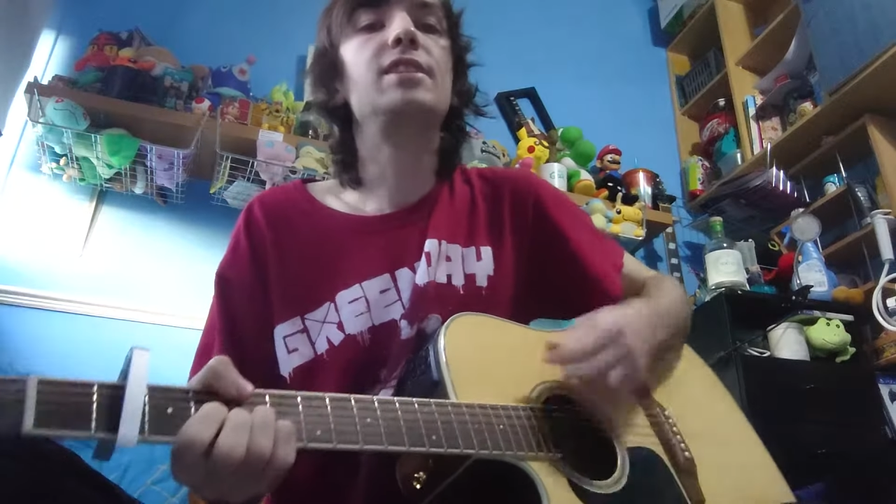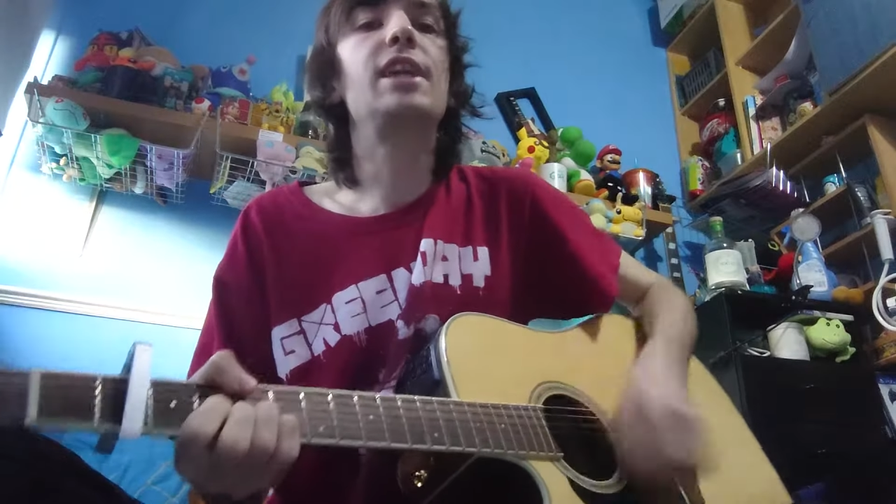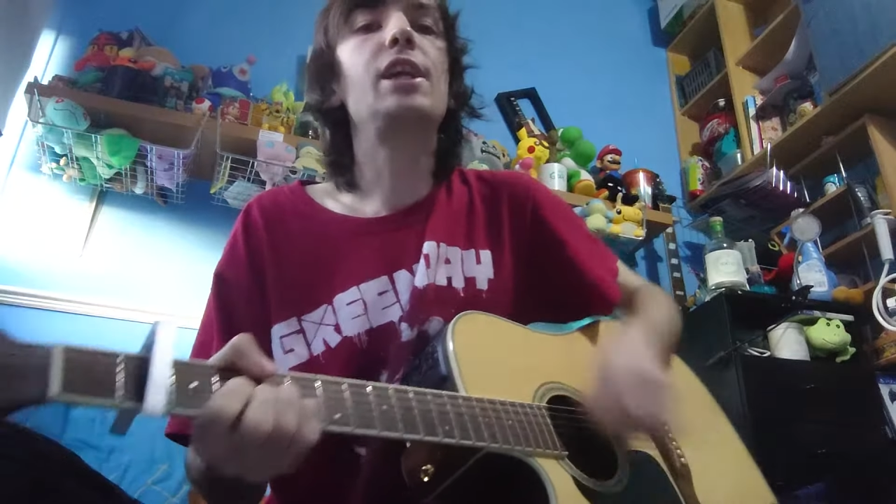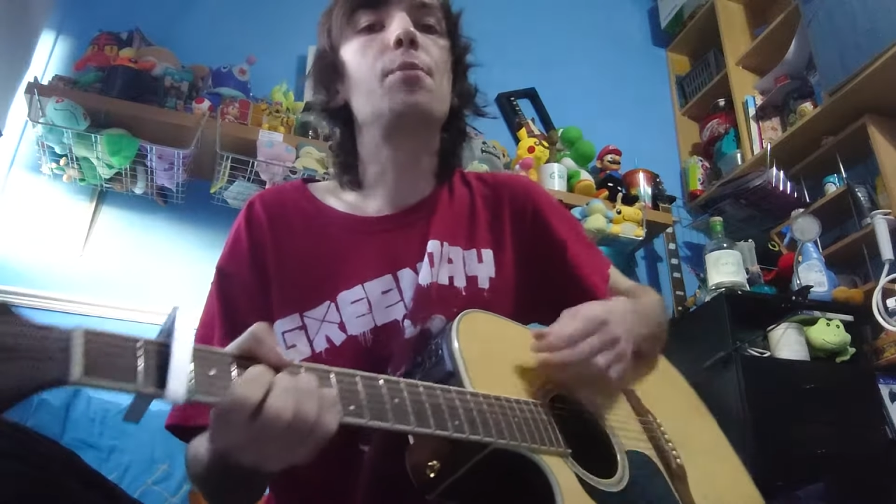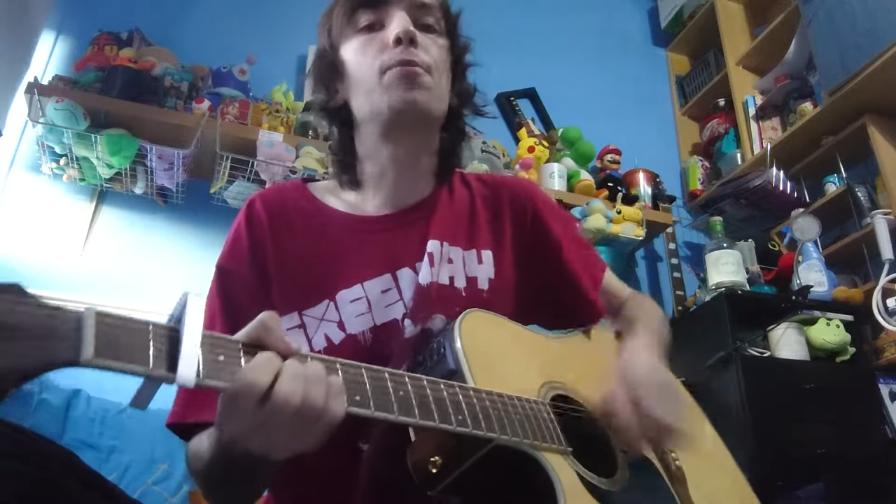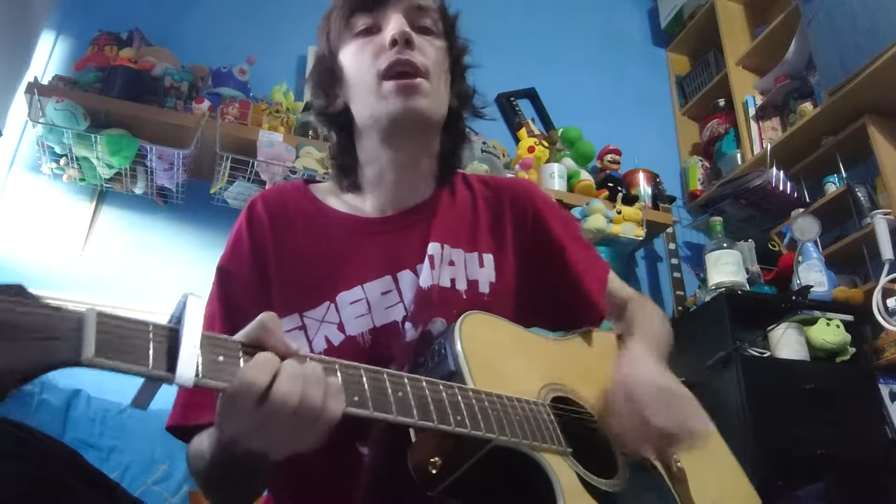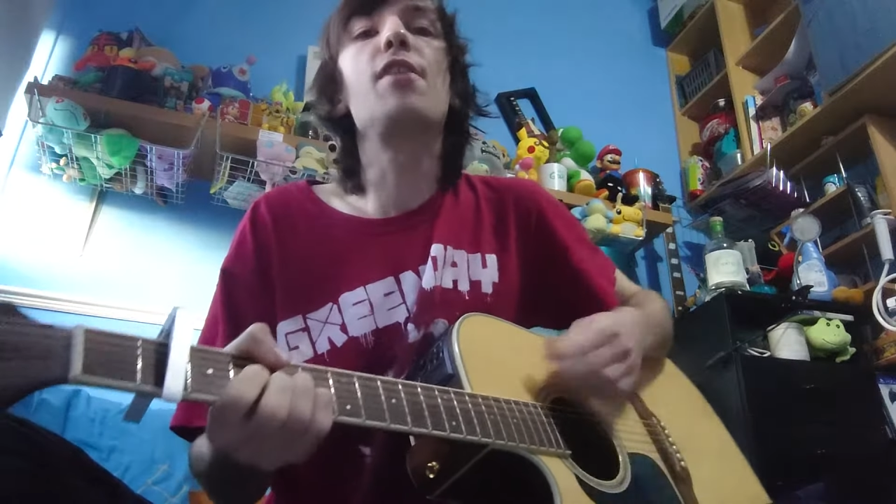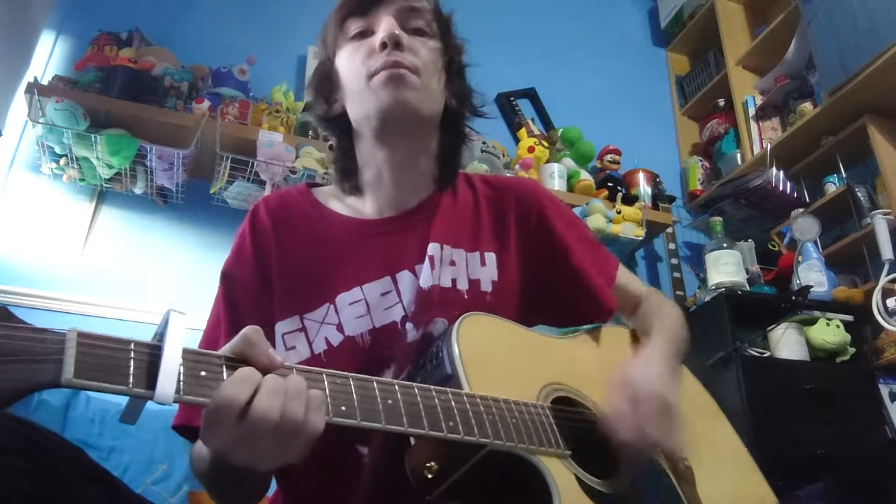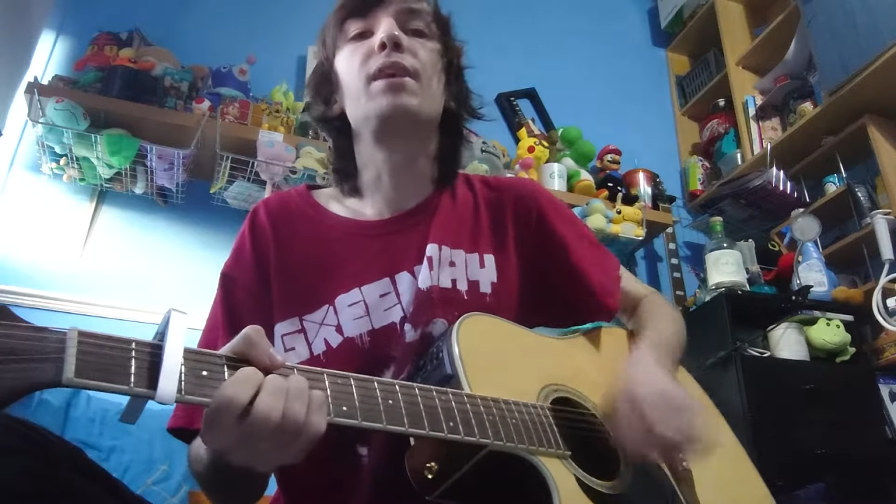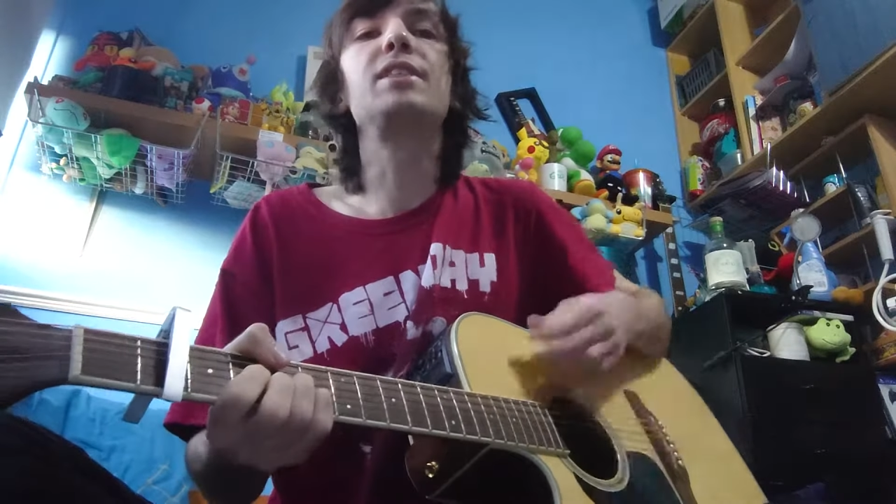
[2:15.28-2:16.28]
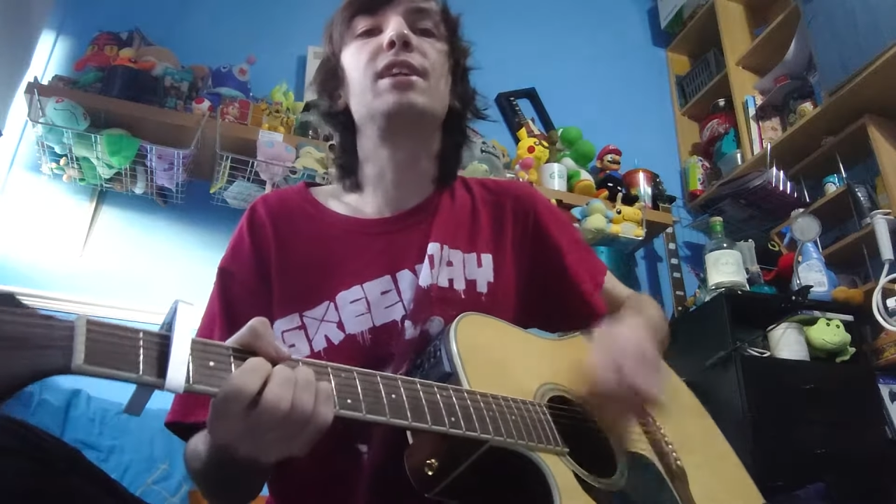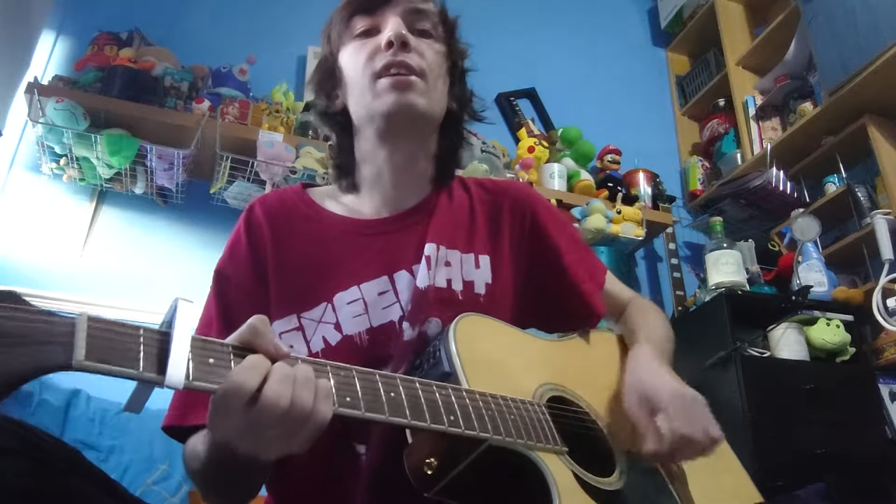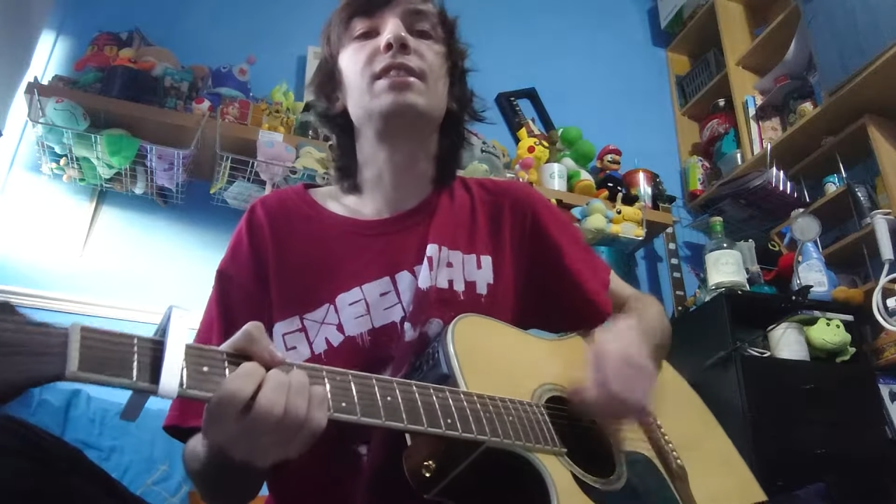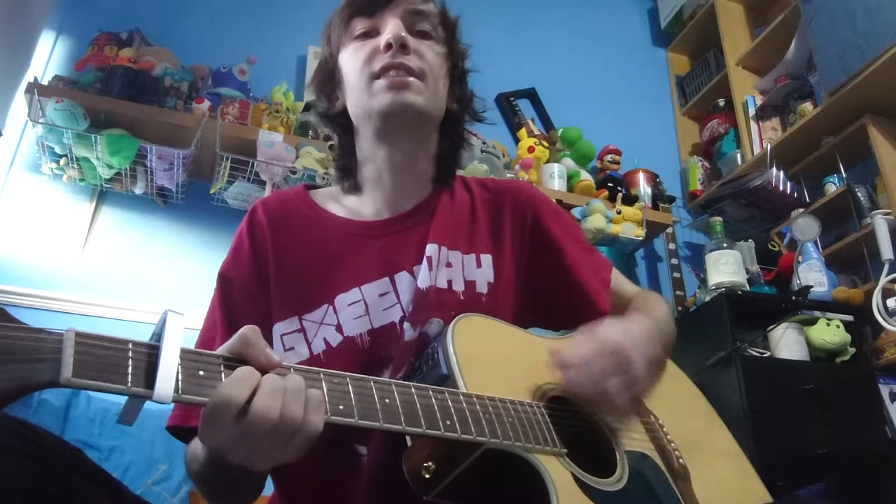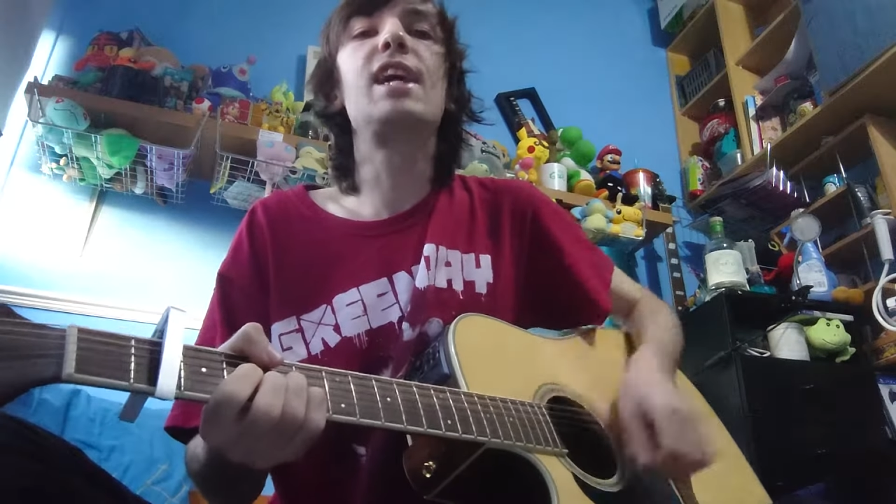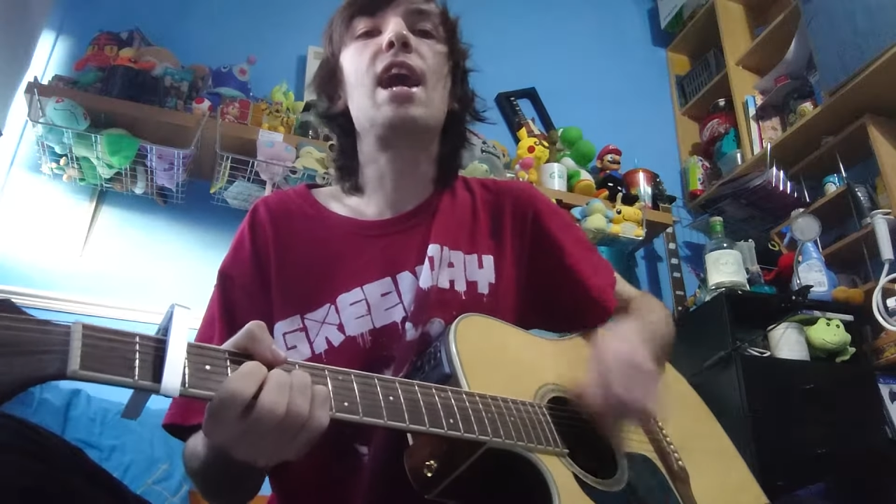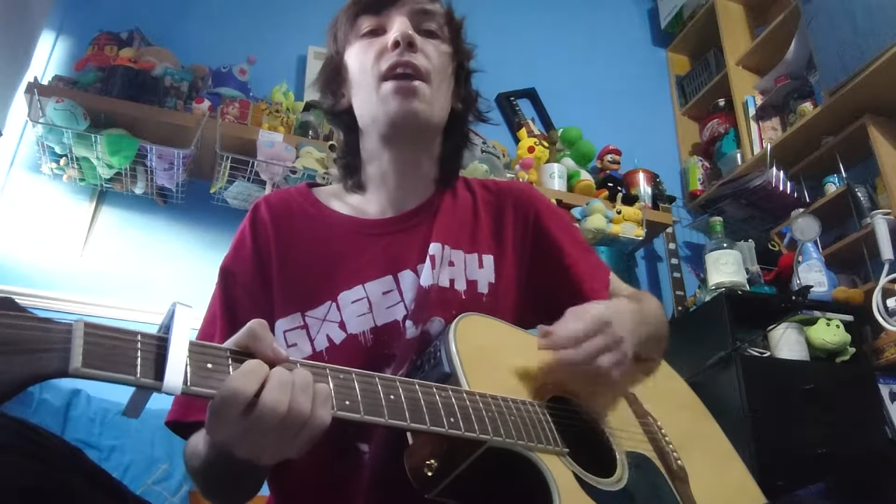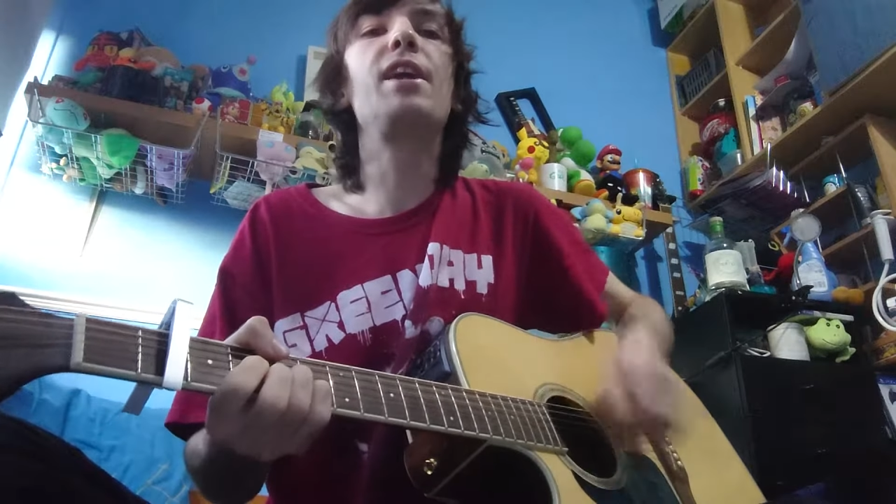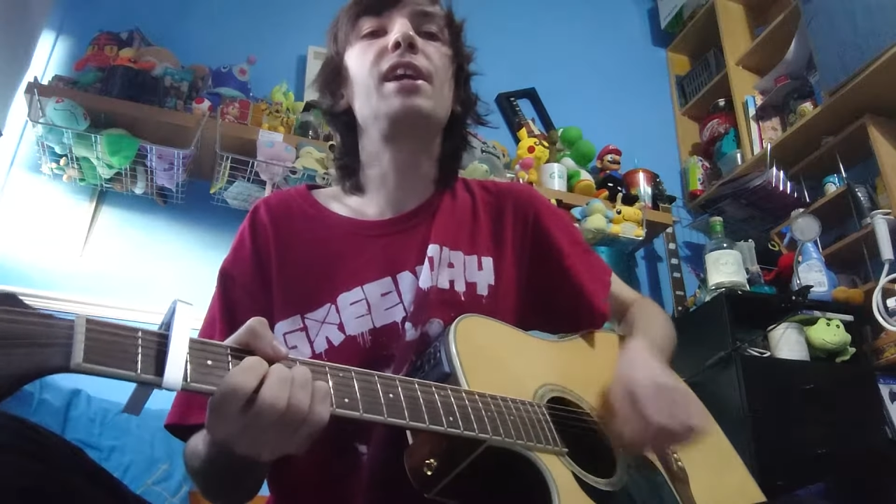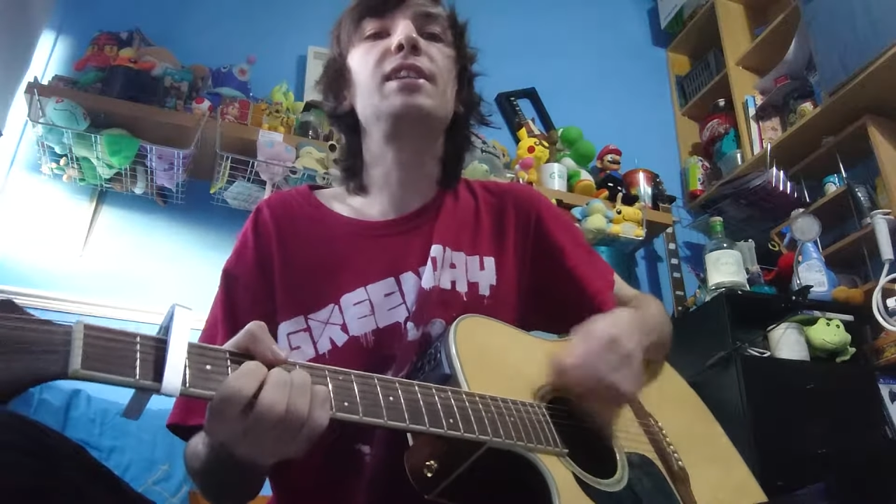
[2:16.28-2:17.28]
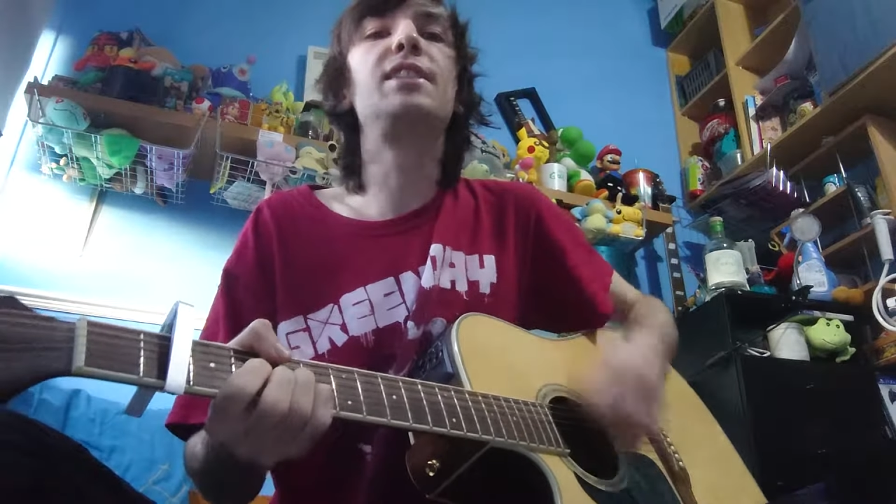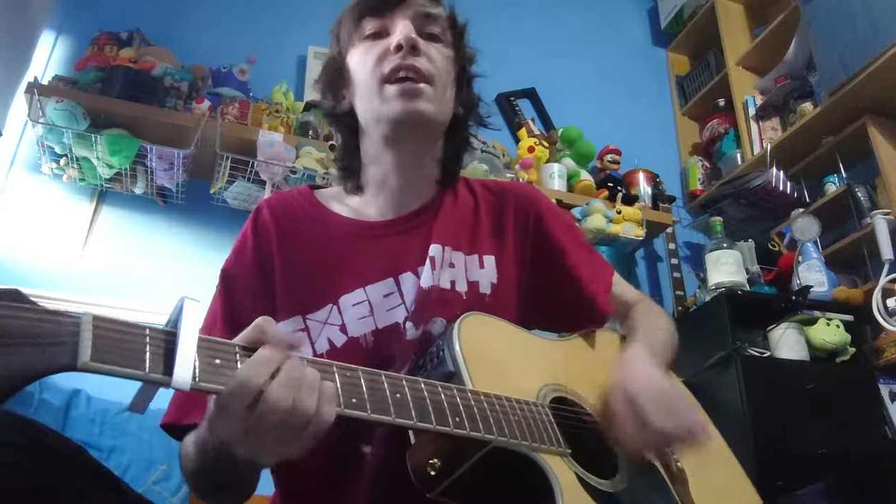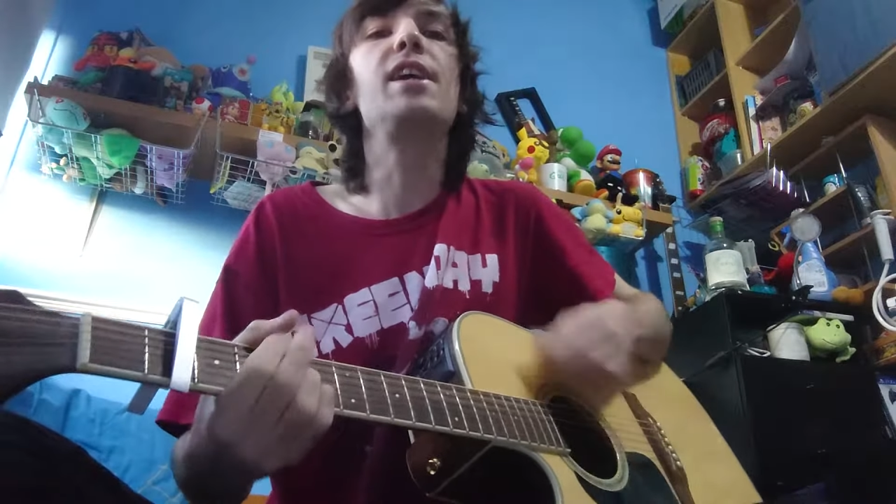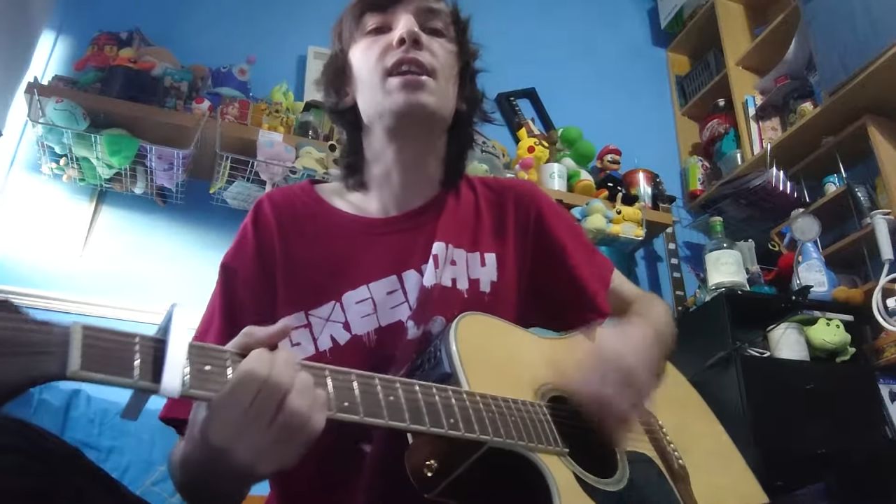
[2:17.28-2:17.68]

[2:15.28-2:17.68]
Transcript: Take a breath, make it there sound easy.